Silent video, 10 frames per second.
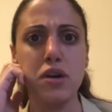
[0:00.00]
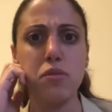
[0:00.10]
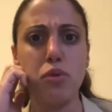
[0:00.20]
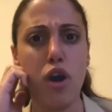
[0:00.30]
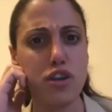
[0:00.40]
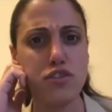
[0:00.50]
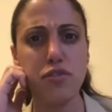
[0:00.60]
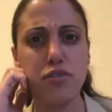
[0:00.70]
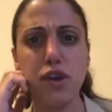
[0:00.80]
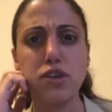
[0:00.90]
part of
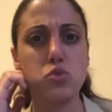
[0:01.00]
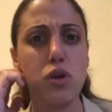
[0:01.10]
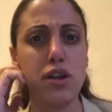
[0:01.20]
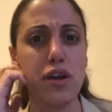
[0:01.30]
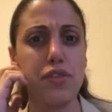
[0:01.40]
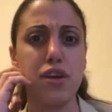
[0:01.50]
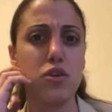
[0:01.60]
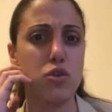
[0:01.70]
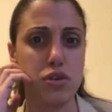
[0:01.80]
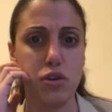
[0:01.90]
phase one, I think,
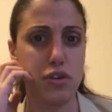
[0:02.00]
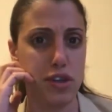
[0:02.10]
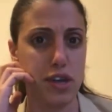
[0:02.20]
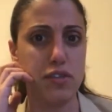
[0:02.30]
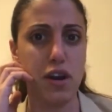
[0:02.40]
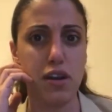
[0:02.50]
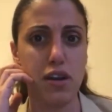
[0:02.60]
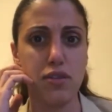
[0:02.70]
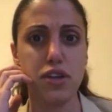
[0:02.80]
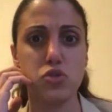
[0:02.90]
or the entire
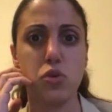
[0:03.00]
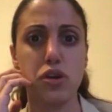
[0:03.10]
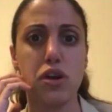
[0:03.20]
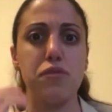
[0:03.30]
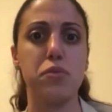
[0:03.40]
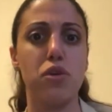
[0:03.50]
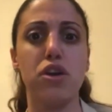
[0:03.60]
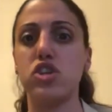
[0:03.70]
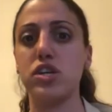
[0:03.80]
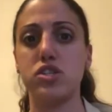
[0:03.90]
phase one of the
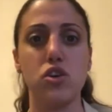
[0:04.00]
project.